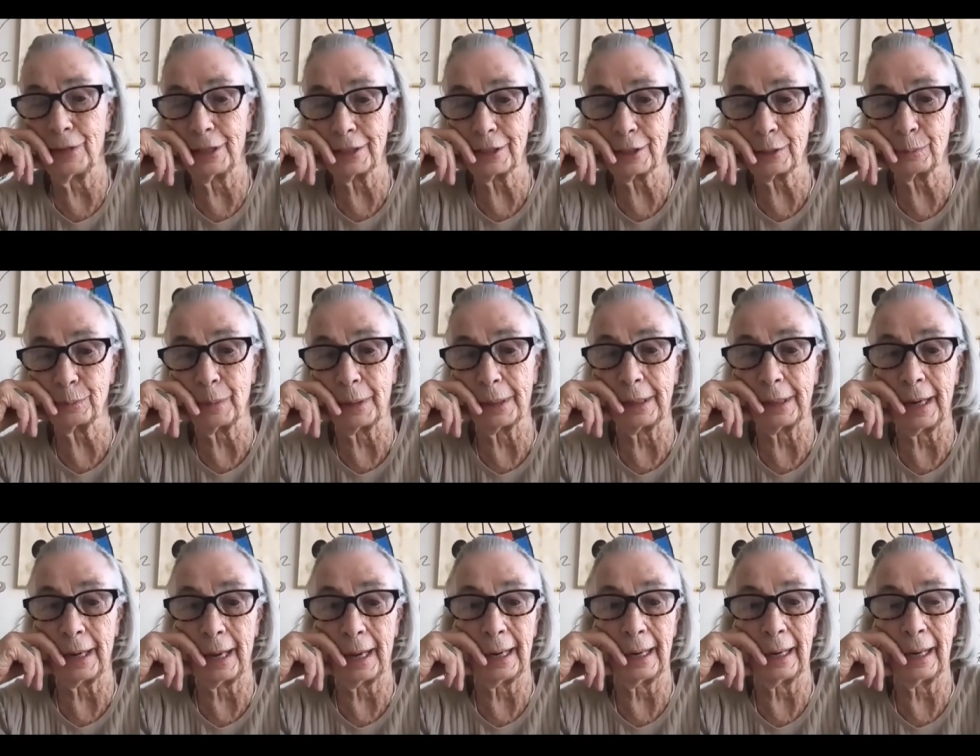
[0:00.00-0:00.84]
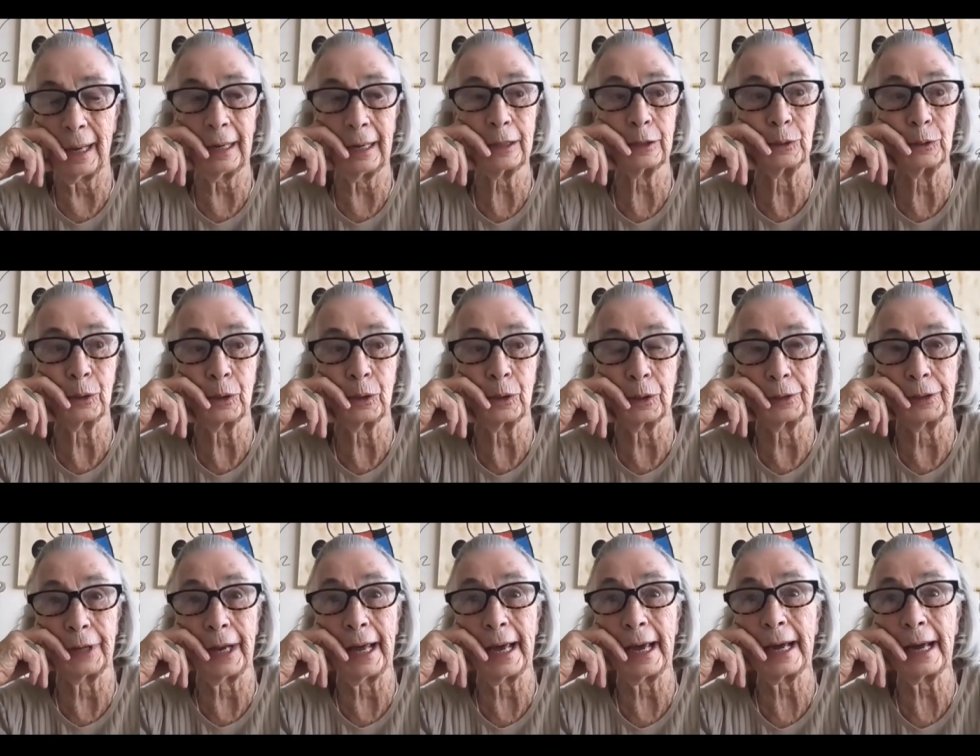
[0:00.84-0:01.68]
first one, I like to
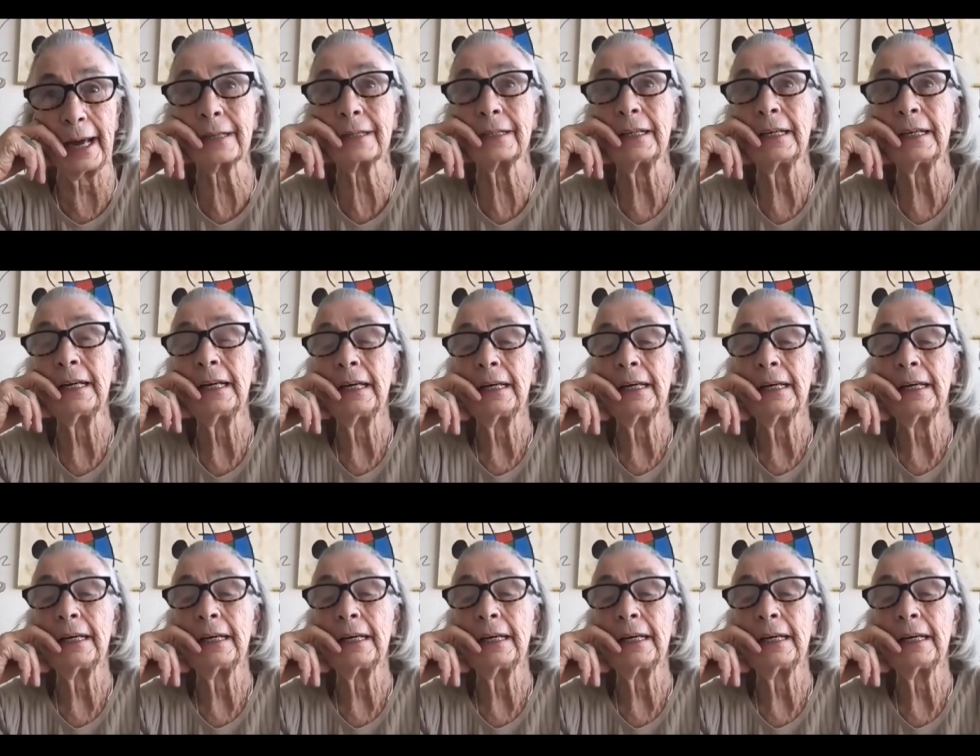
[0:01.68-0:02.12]
connect